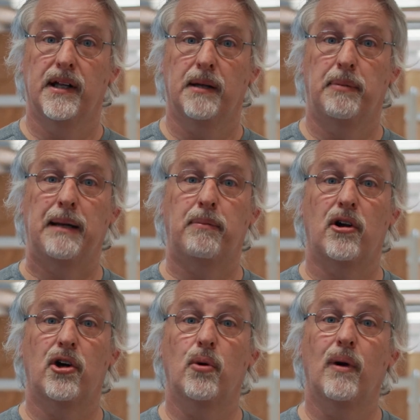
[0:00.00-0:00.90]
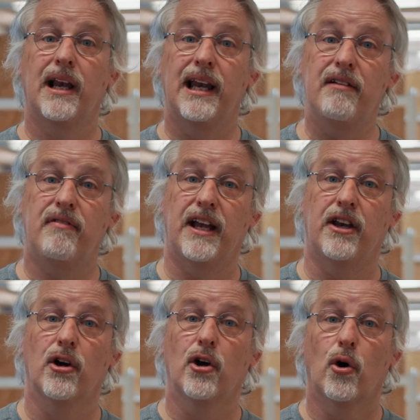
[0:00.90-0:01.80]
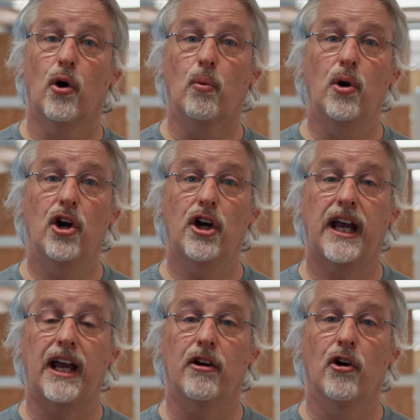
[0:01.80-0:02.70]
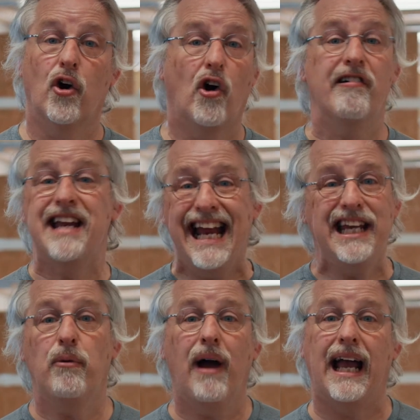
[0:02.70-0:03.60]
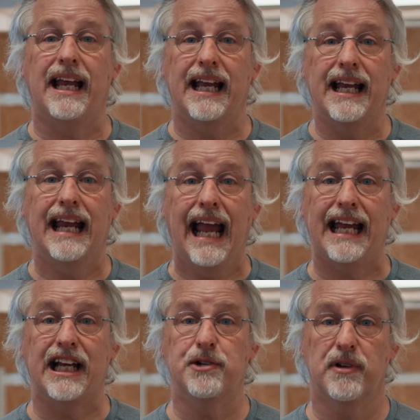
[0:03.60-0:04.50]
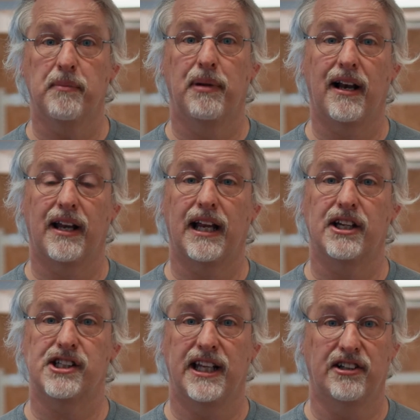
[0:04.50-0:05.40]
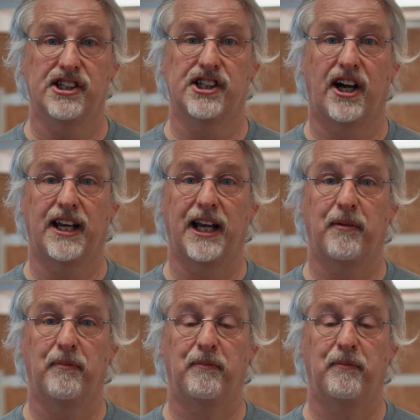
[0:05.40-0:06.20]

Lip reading: The people who will live in, or work in, or in any way engage with the buildings they are designing.